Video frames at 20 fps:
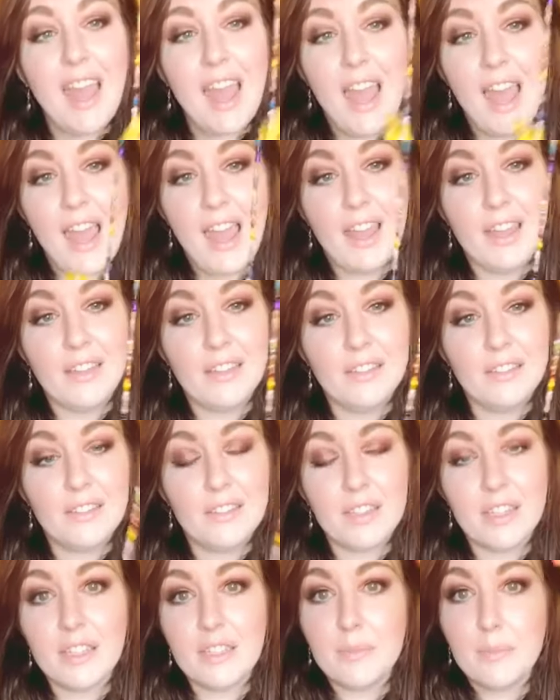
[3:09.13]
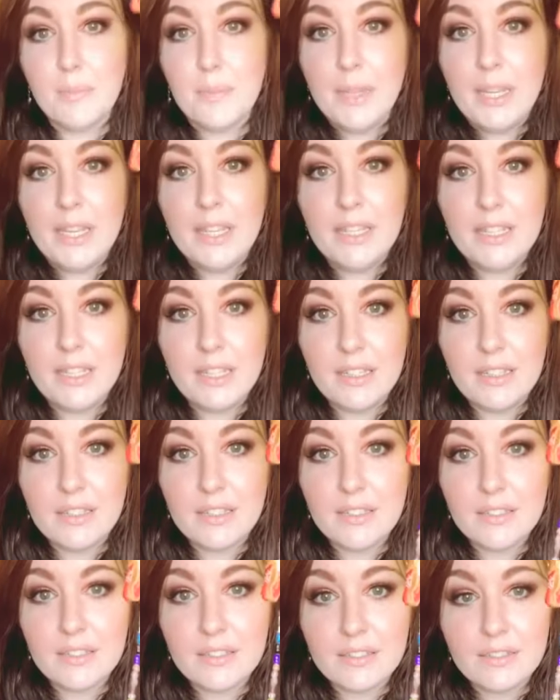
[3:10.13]
and it's beaded
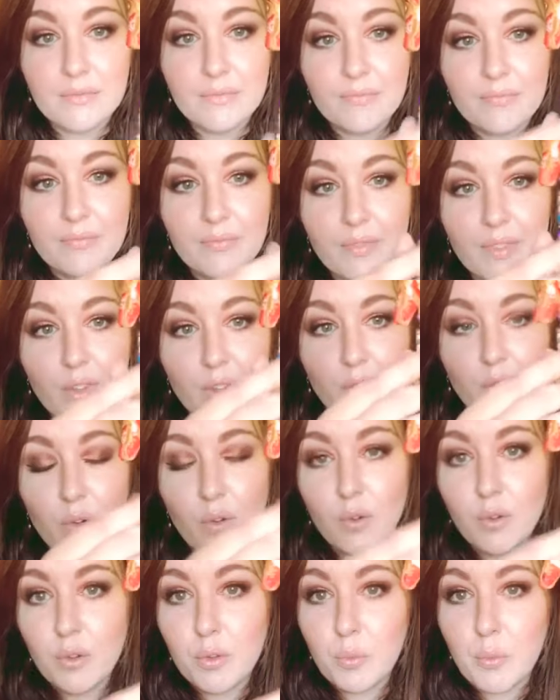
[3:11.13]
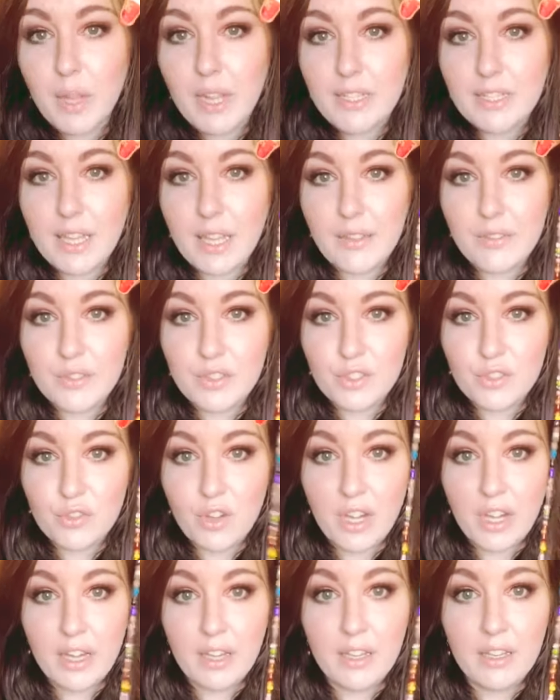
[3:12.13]
all the way down the
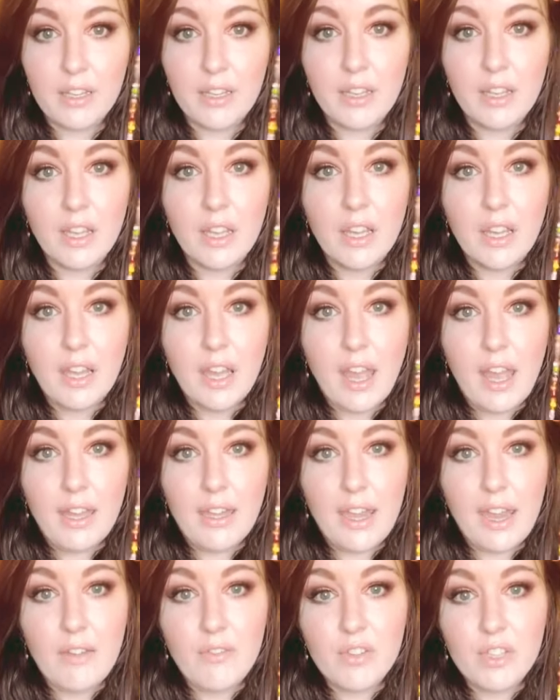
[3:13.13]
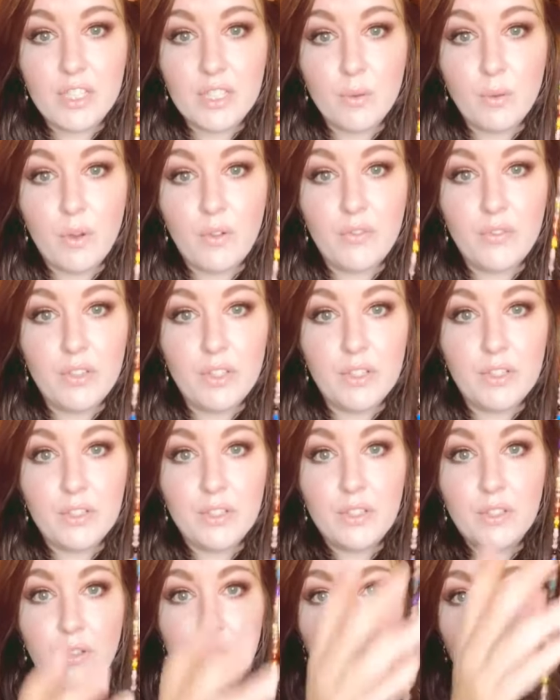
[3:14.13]
string. And every so often
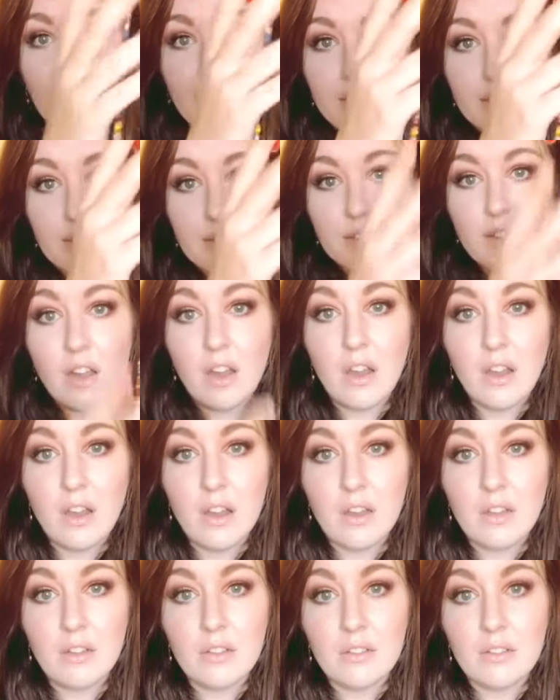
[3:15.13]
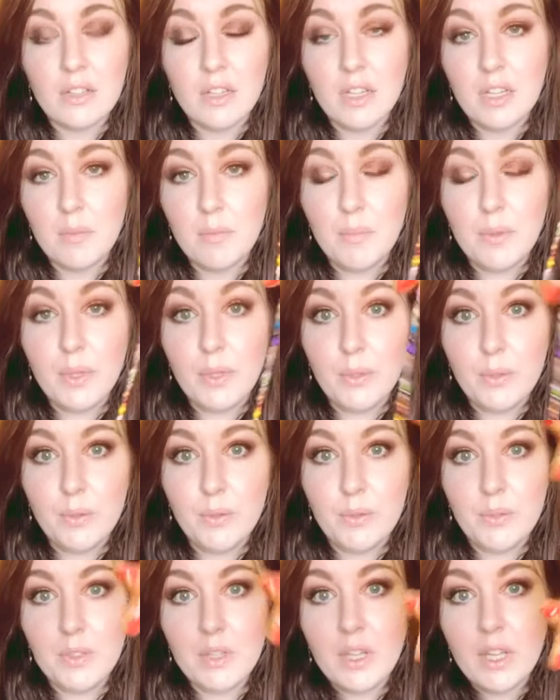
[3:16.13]
you get a star and a
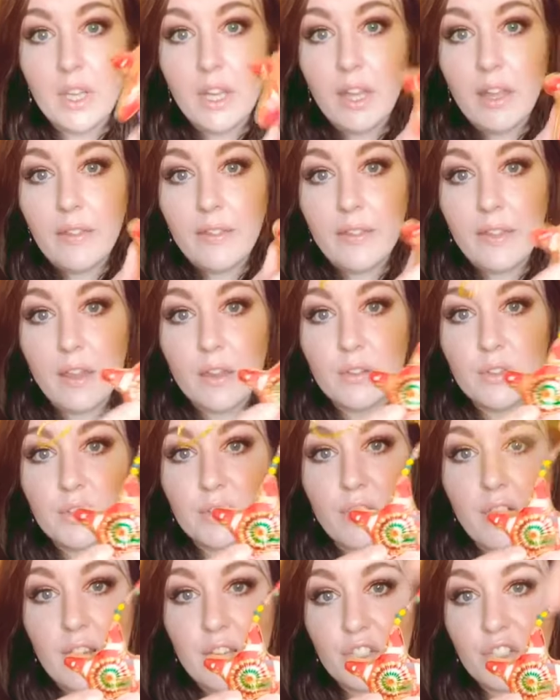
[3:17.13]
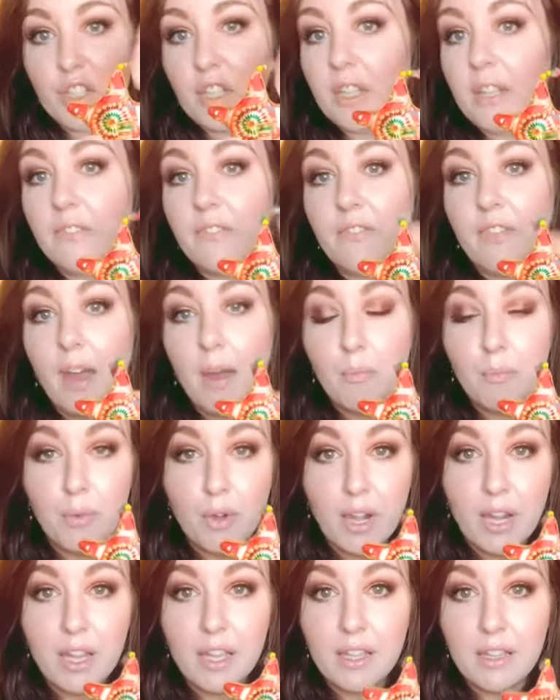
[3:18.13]
moon and those are actually
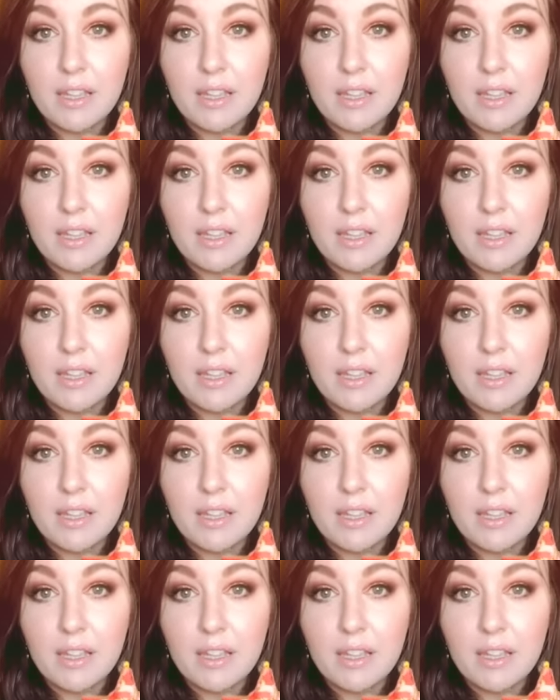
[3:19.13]
fabric